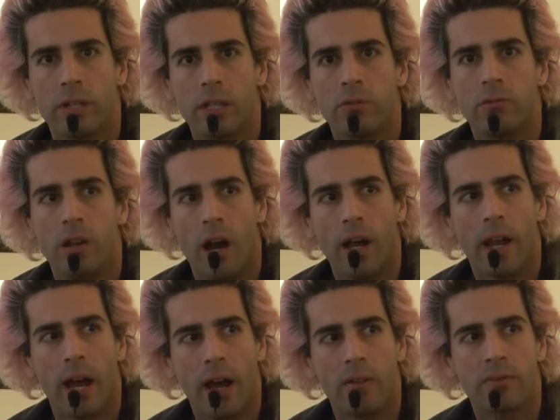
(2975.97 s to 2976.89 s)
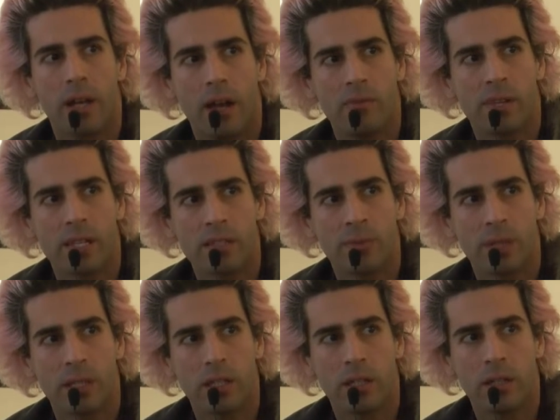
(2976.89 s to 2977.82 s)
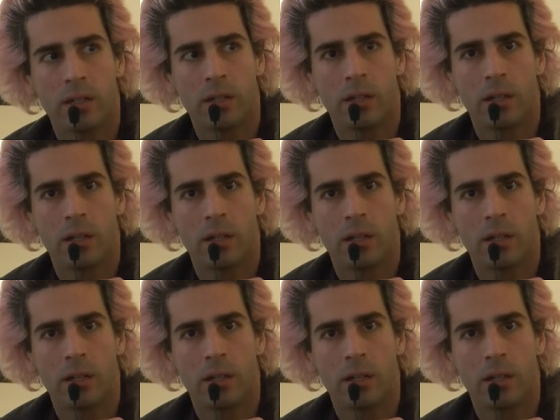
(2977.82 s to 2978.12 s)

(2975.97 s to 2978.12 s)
They do not have time flexibility.